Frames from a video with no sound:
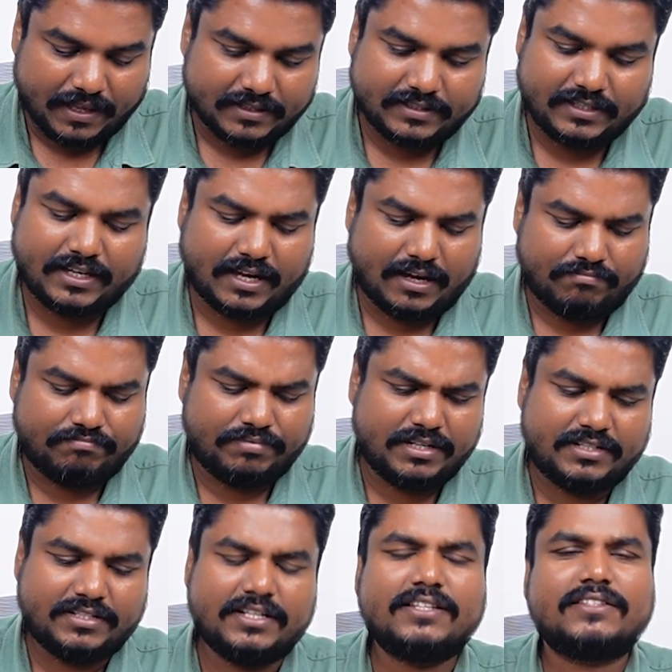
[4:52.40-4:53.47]
See,
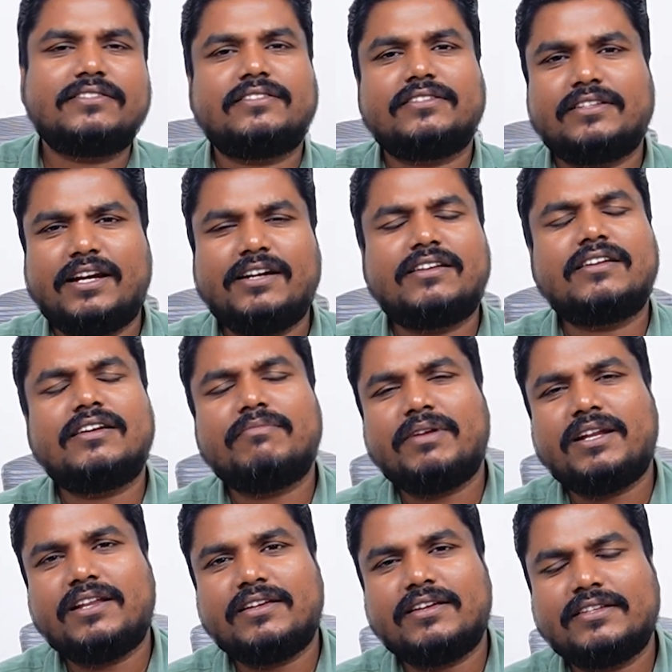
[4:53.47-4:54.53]
aperture's literal
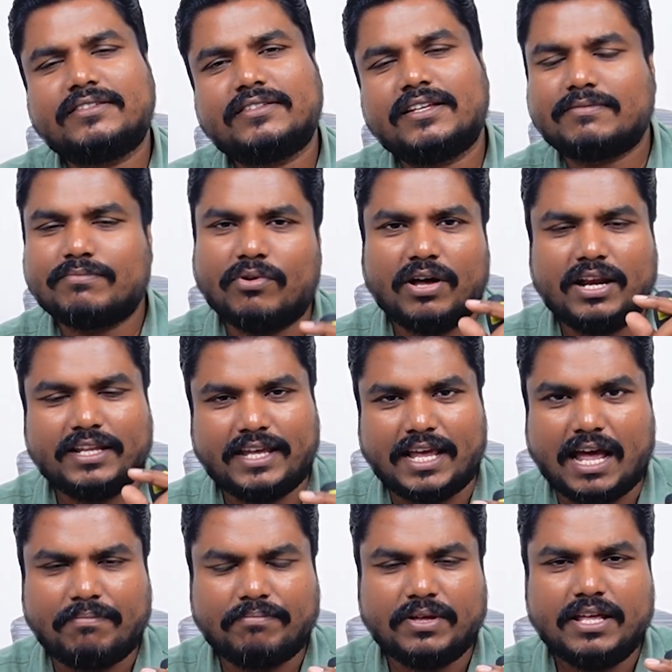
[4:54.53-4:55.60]
meaning is a small
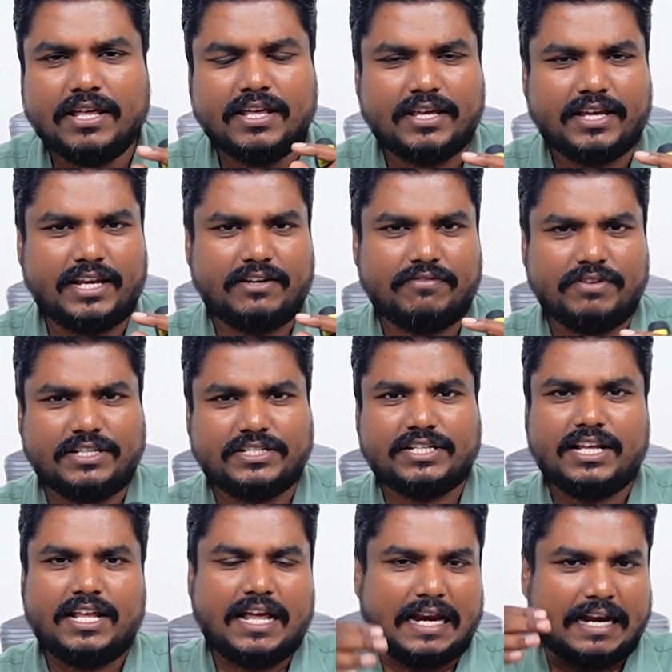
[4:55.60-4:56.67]
gap in which
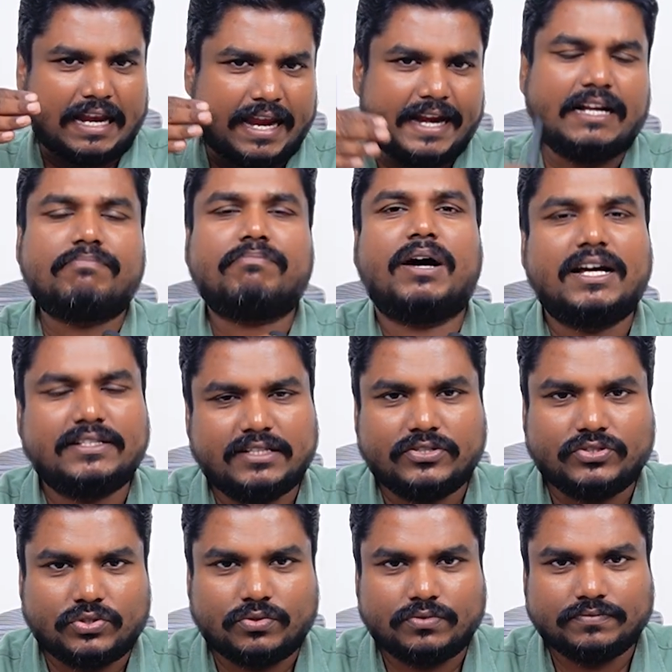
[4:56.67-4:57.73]
light passes
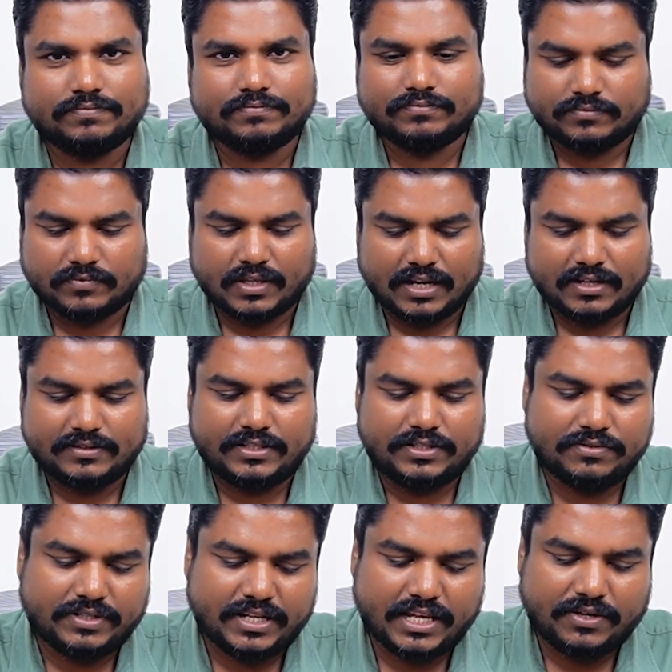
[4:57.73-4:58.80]
through. See,
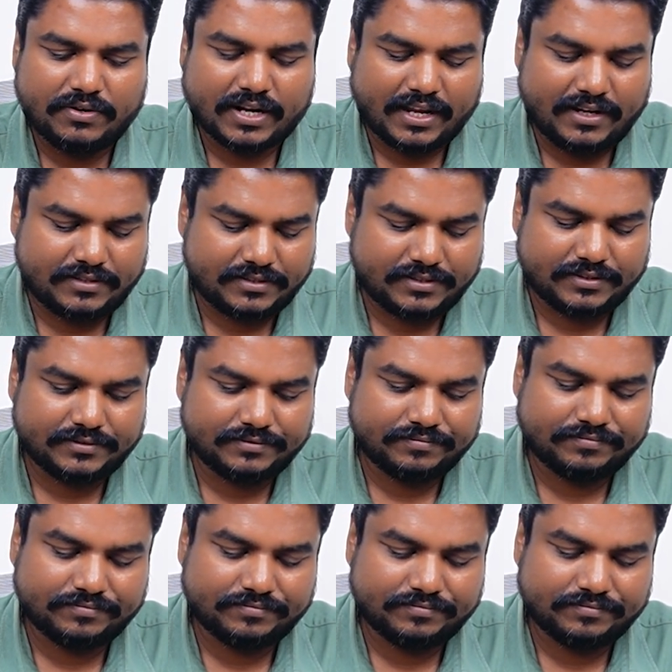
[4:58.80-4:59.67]
you take your eyes.